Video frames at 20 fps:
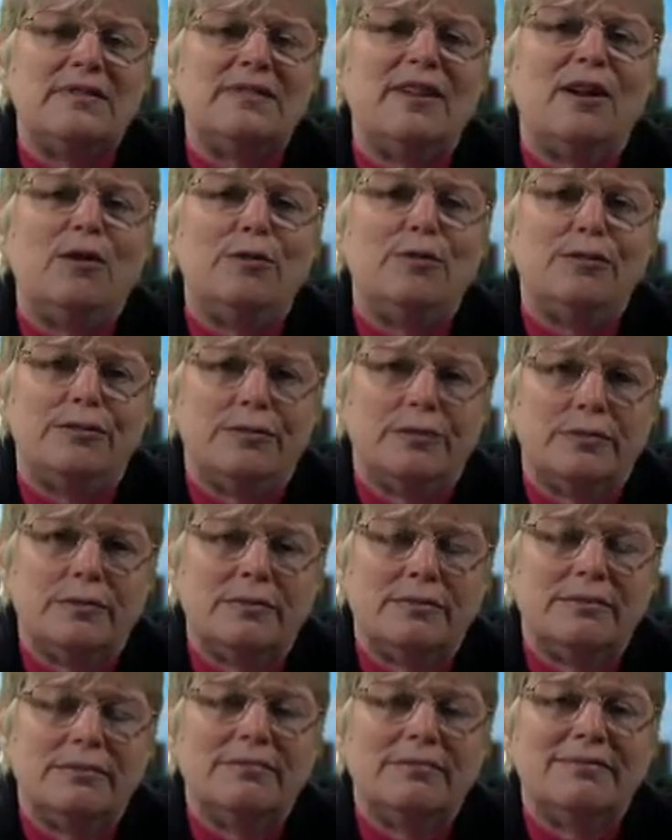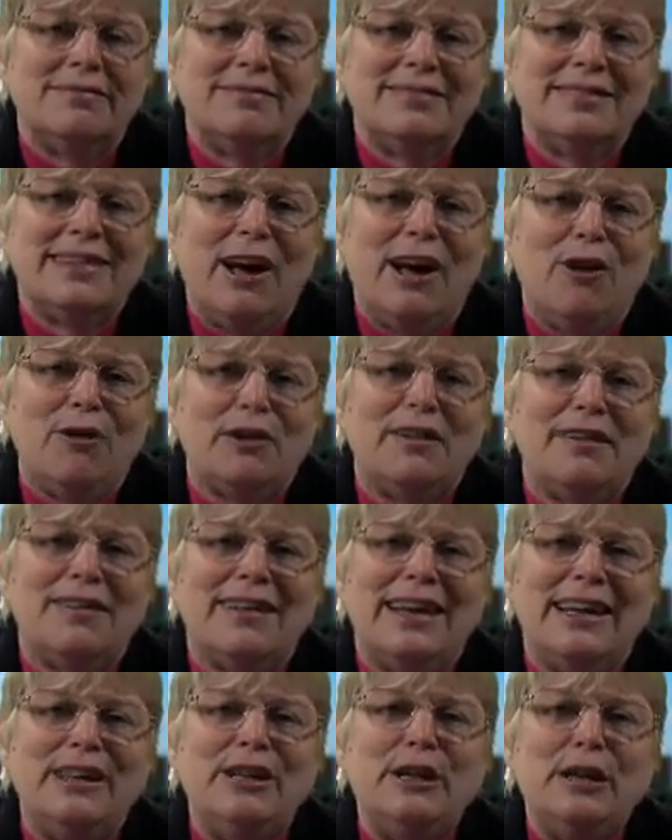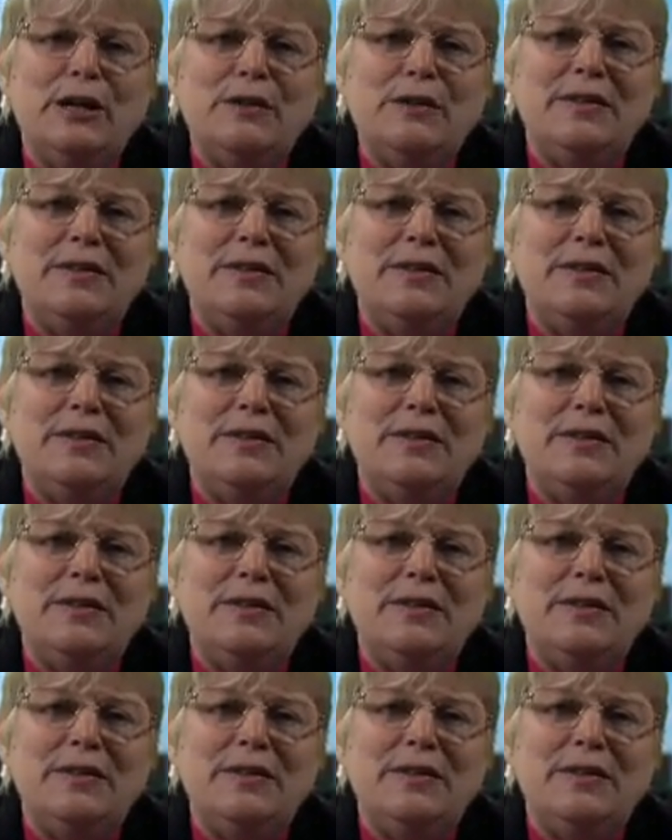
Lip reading: self-calculate